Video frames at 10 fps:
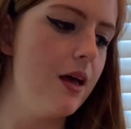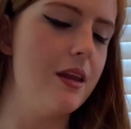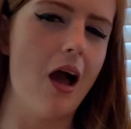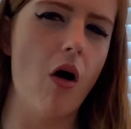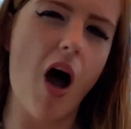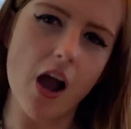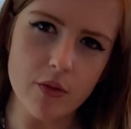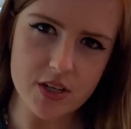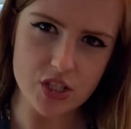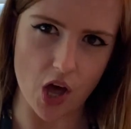Now, I
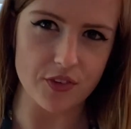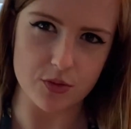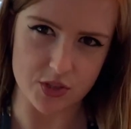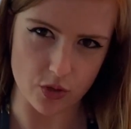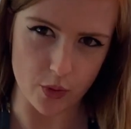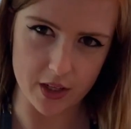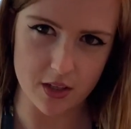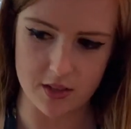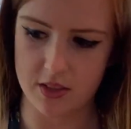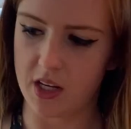always thought this was a
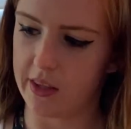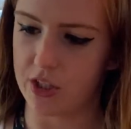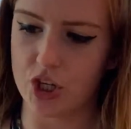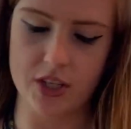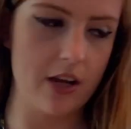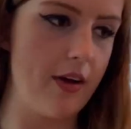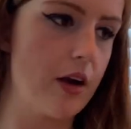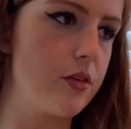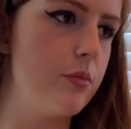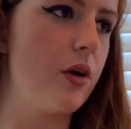weakness in the Cheesecake
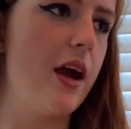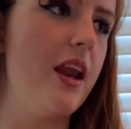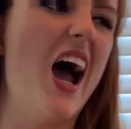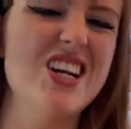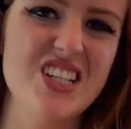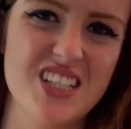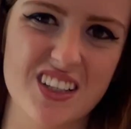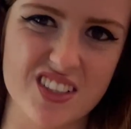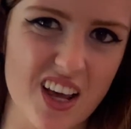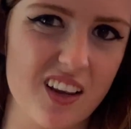Factory bread. I just think
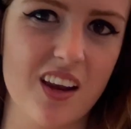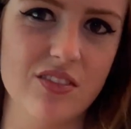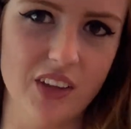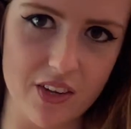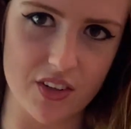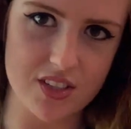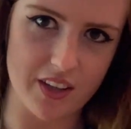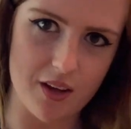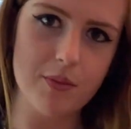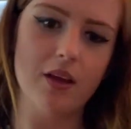there's not a lot of flavor to
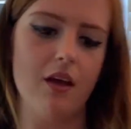them.